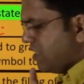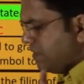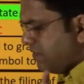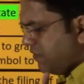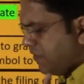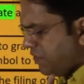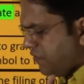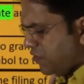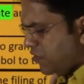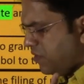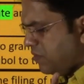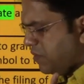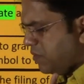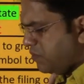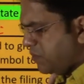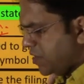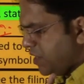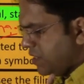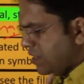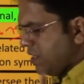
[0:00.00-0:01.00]
Yadav, if you
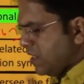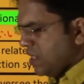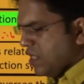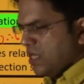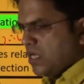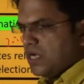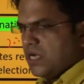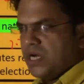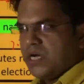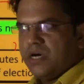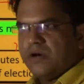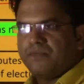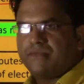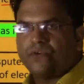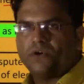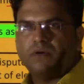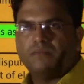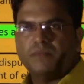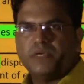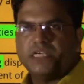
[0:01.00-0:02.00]
remember, uh,
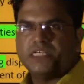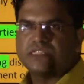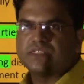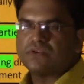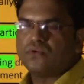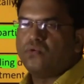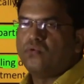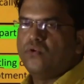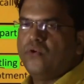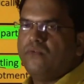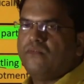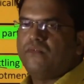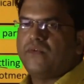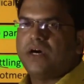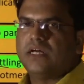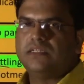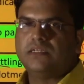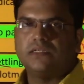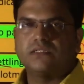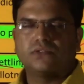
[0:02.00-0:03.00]
from his own
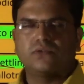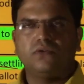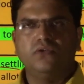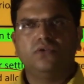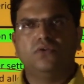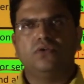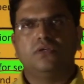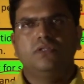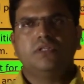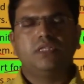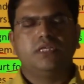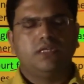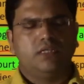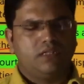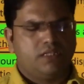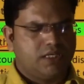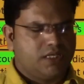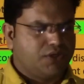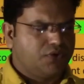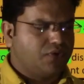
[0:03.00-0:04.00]
father. So you,
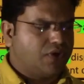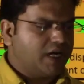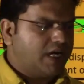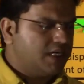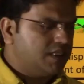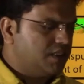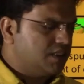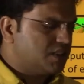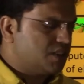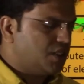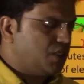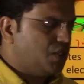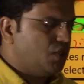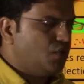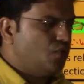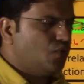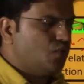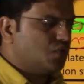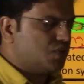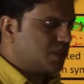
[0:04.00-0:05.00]
th there you had this
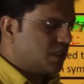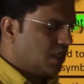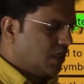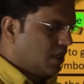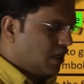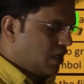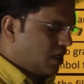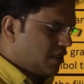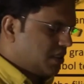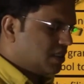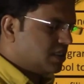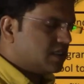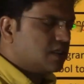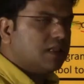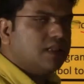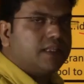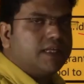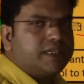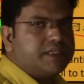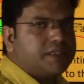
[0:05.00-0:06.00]
huge
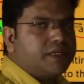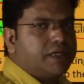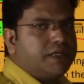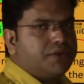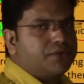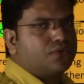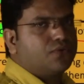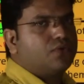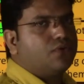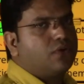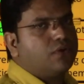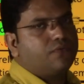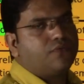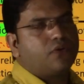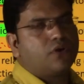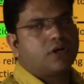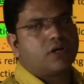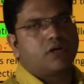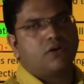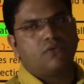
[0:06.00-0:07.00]
tussle that had gone
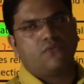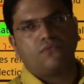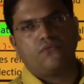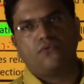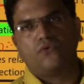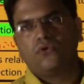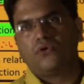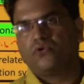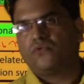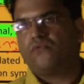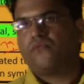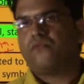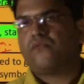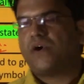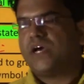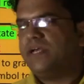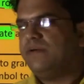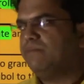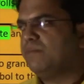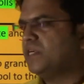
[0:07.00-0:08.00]
for around four to
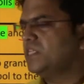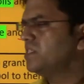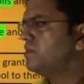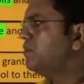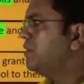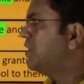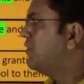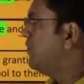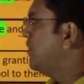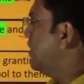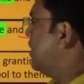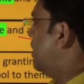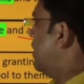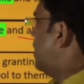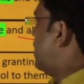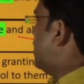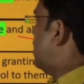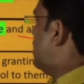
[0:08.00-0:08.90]
five months between uh,